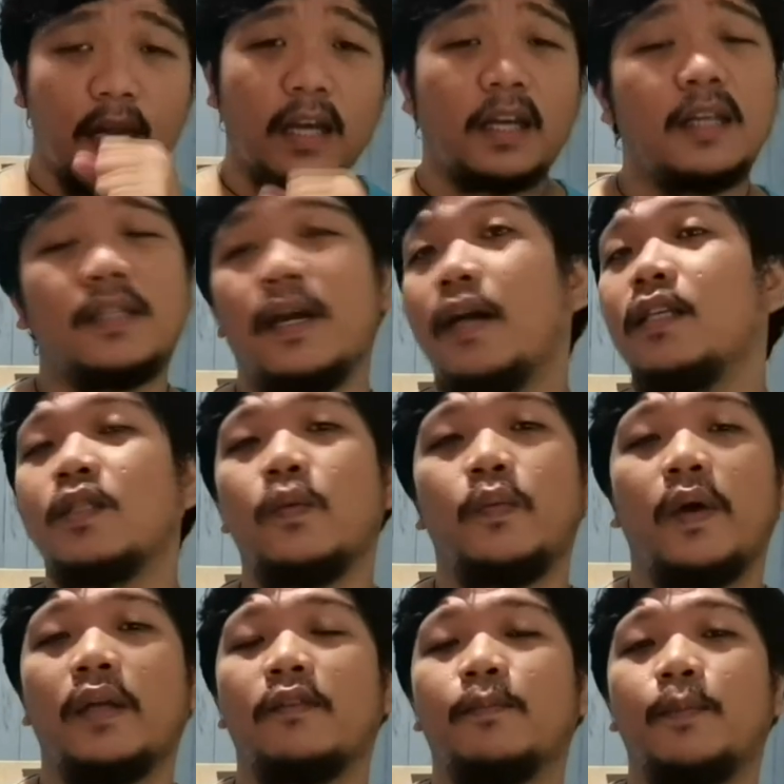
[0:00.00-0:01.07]
Kasi I
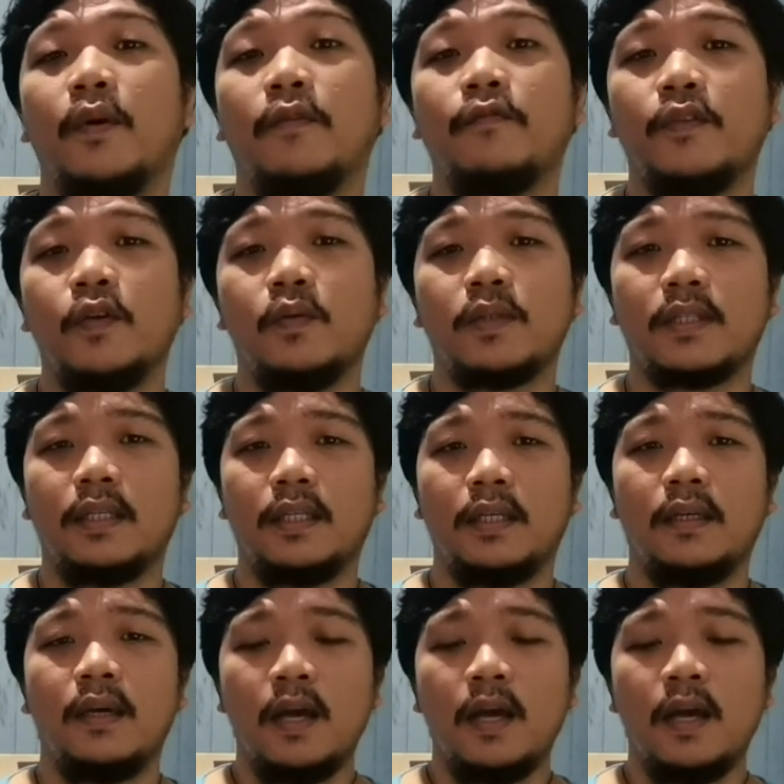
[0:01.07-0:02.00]
sweat profusely.